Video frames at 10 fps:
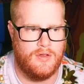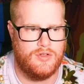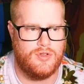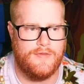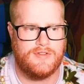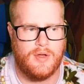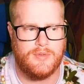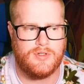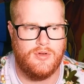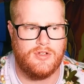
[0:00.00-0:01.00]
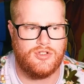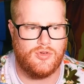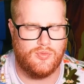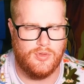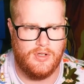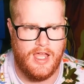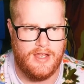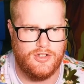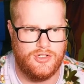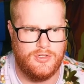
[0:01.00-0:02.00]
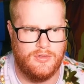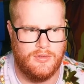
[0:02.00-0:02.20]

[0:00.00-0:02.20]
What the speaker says: So if someone's going Ceruledge,